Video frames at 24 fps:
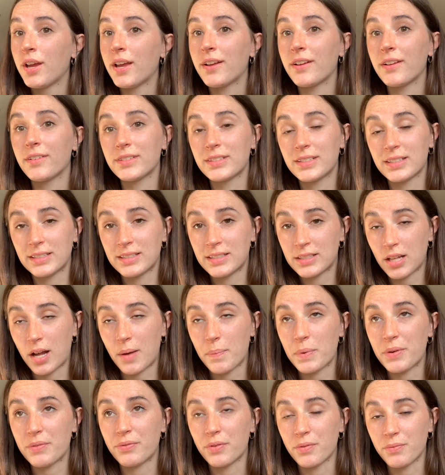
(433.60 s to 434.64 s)
to stop
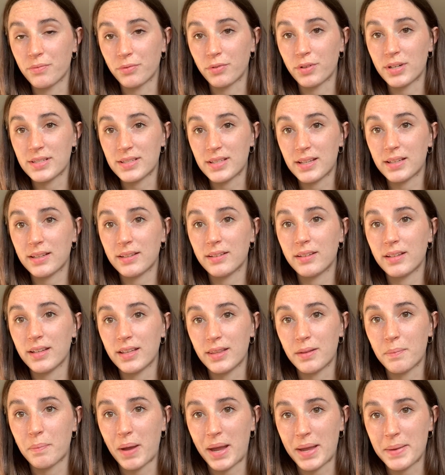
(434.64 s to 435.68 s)
it from freezing in
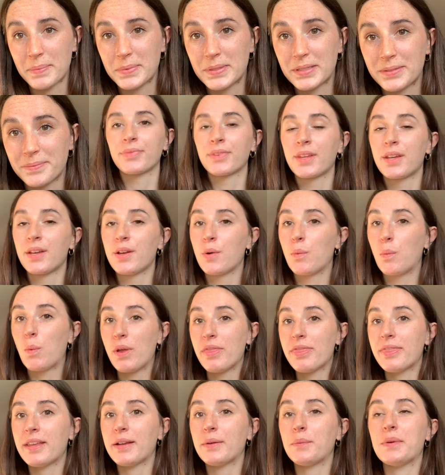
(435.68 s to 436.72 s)
the pipes.
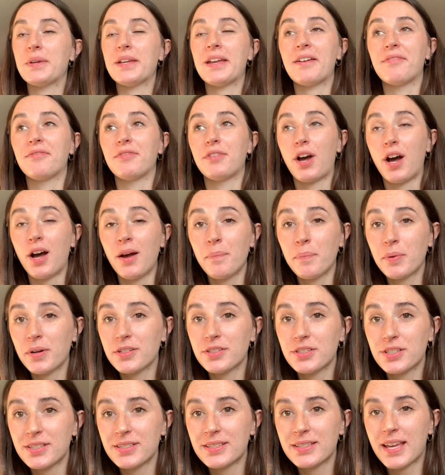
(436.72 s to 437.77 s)
One thing we have not
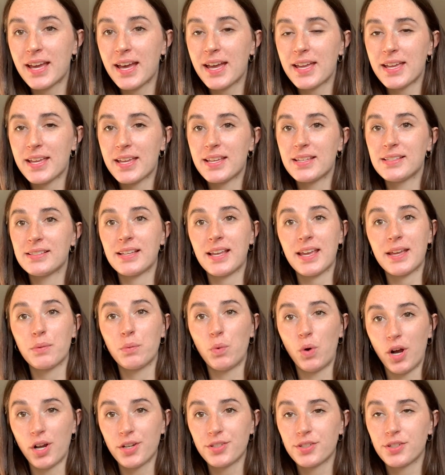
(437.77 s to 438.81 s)
purchased yet is a
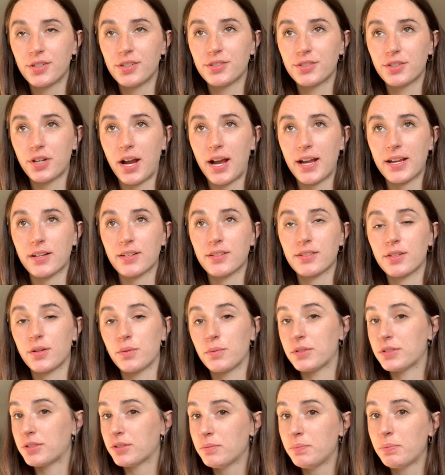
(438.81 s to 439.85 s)
washer and dryer. So we
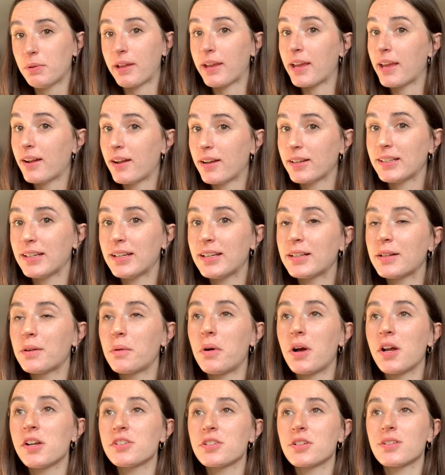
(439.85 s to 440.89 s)
do plan on getting a
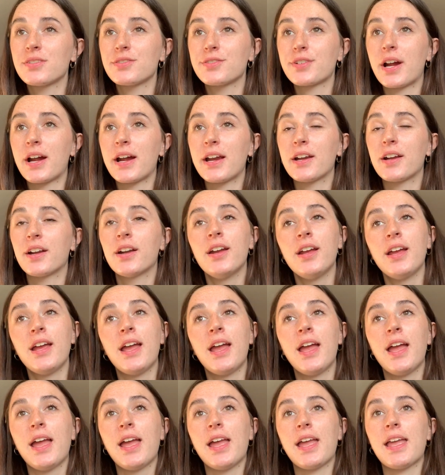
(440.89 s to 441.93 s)
washer and dryer,
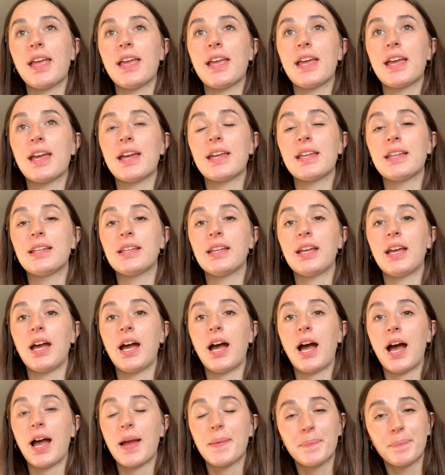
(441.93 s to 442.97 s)
and
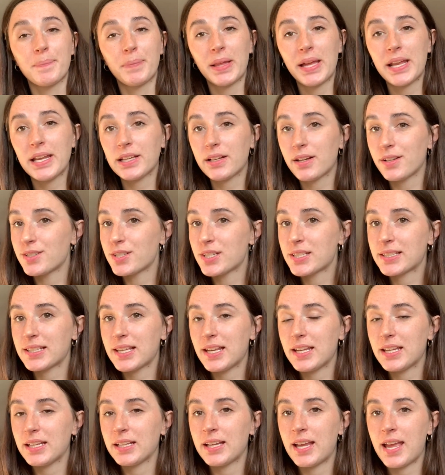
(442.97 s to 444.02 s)
I'm planning on just
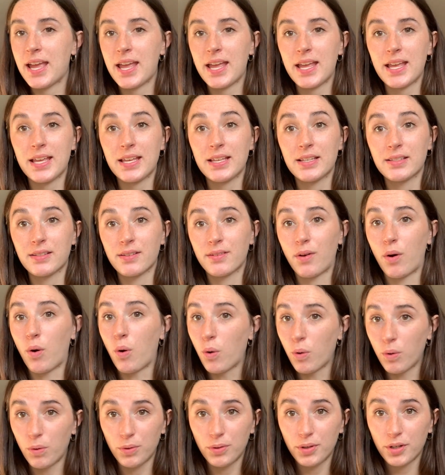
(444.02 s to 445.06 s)
getting a
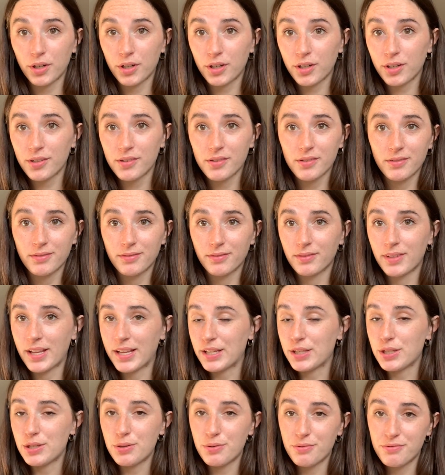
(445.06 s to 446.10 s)
older, like
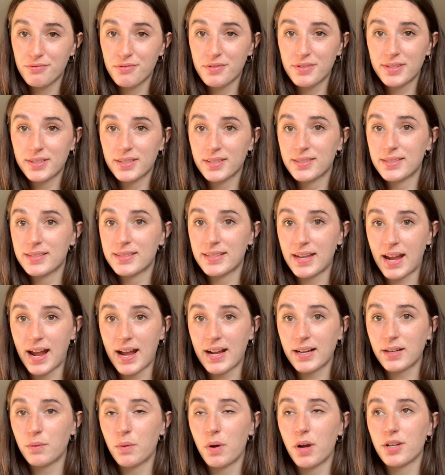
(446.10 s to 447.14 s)
used
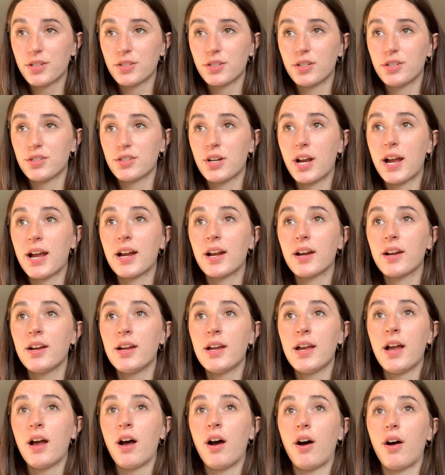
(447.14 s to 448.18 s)
stack washer and dryer.
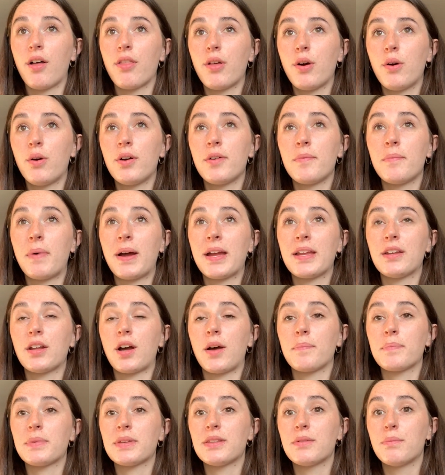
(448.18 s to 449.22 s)
Although it might
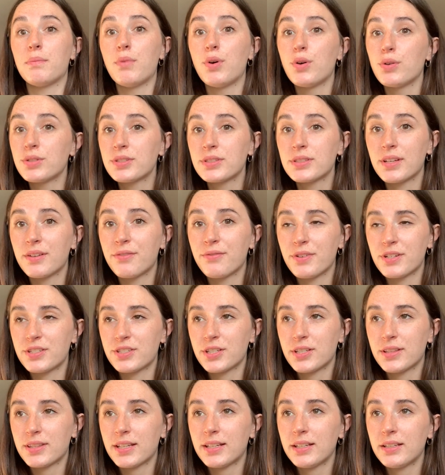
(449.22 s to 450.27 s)
not be the most
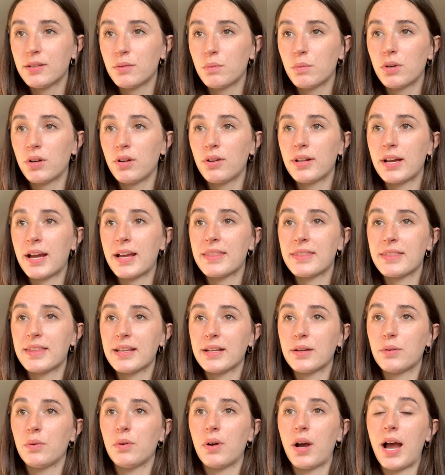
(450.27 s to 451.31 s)
efficient thing in the world, I
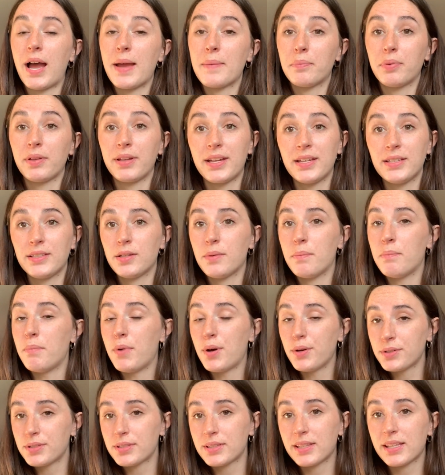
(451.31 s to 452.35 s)
think I plan to
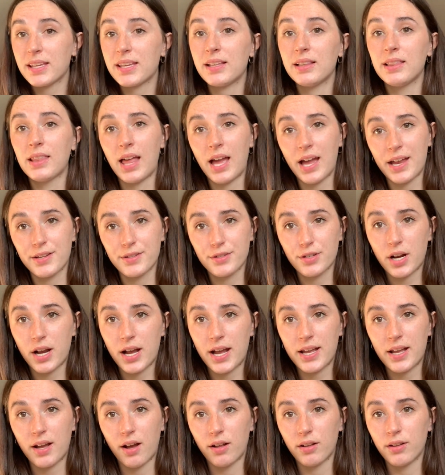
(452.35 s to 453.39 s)
mostly line
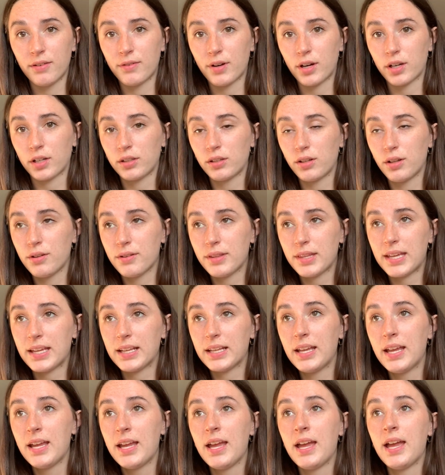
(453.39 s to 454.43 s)
dry all of our clothing
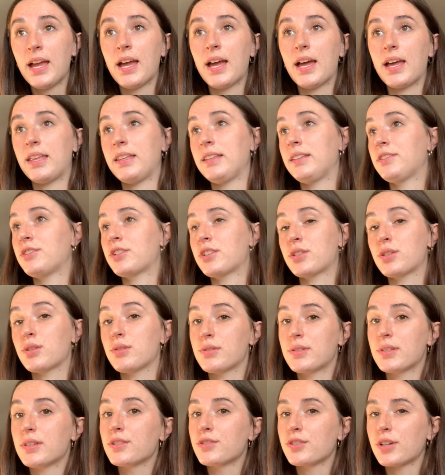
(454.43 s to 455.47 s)
and just use
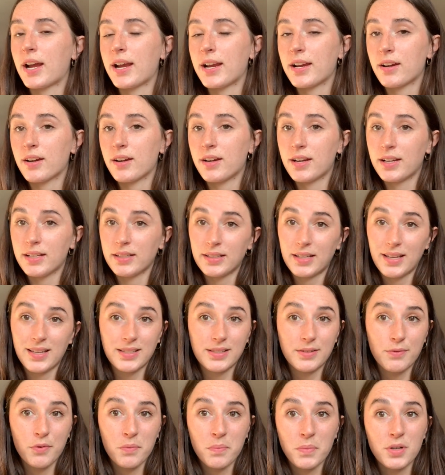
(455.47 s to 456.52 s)
the dryer in case
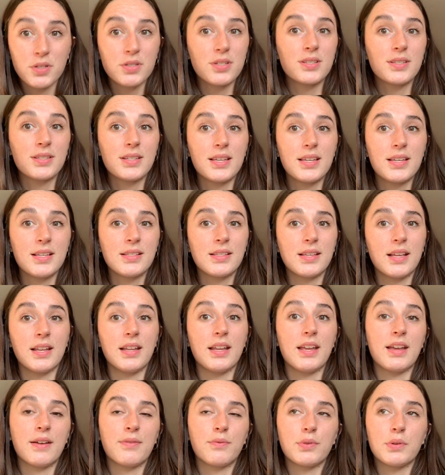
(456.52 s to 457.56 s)
of emergencies. And
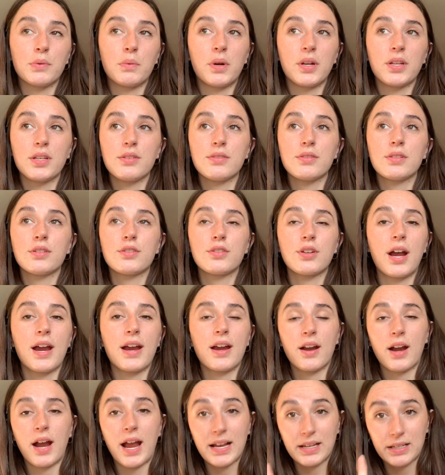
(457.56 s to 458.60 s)
if we want to use a
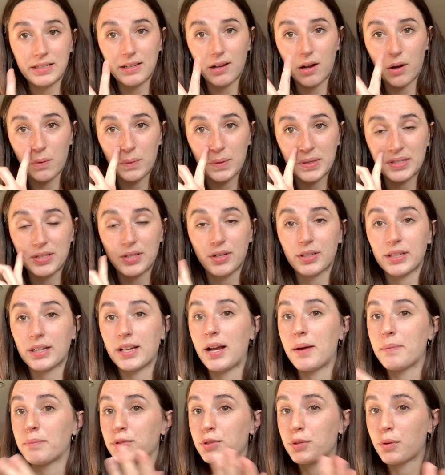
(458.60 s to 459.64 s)
dryer, I can always hook it
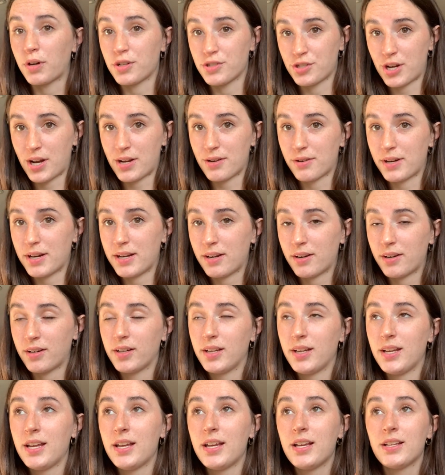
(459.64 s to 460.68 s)
up to our generator.
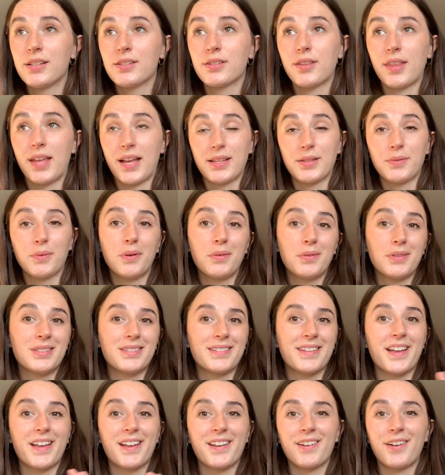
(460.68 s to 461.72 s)
So that's where we
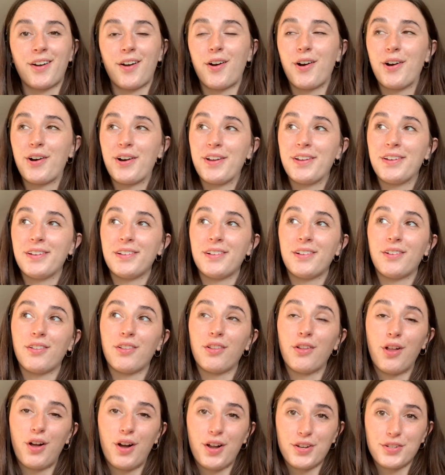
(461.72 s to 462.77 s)
stand on
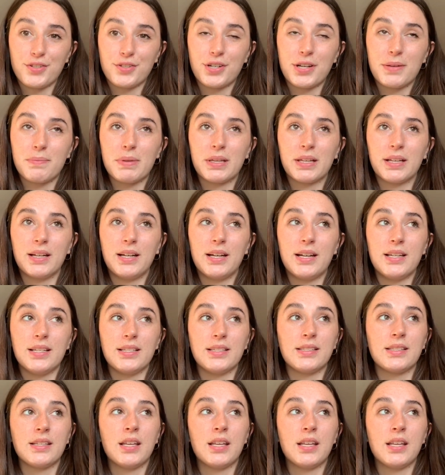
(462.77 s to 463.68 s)
laundry, because